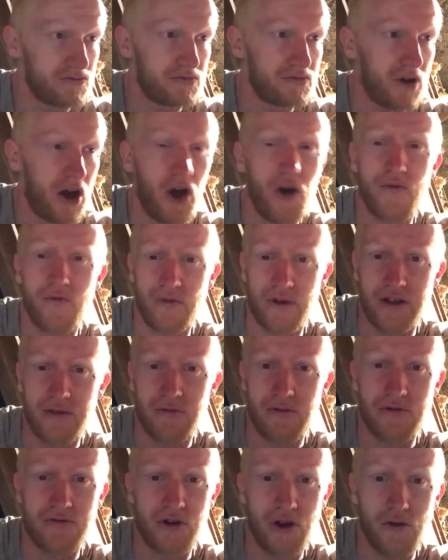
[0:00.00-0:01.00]
hopefully
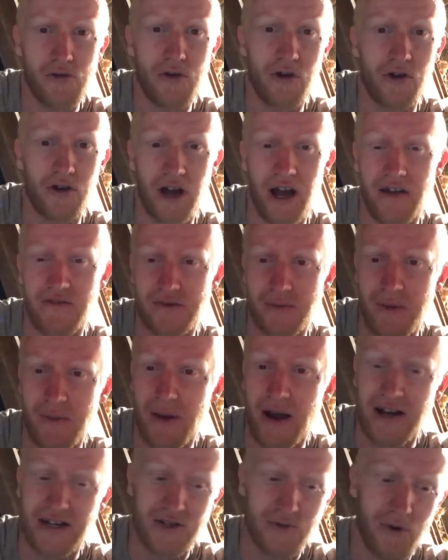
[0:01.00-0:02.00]
will no longer have to be
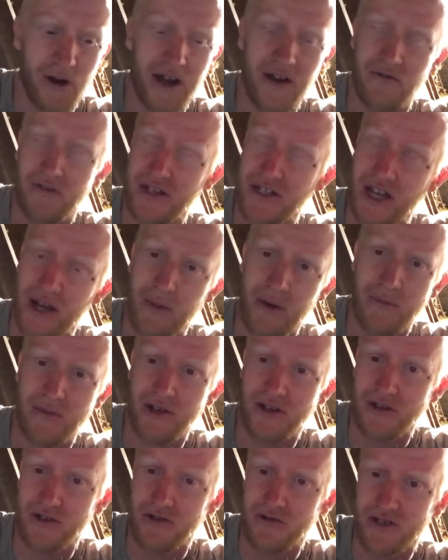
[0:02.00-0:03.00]
packed away every time I'm
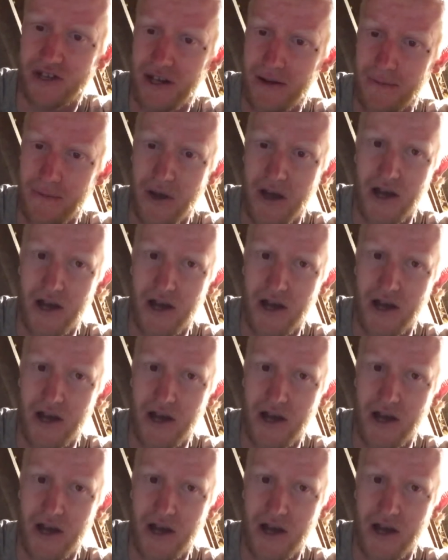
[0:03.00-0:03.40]
done using it.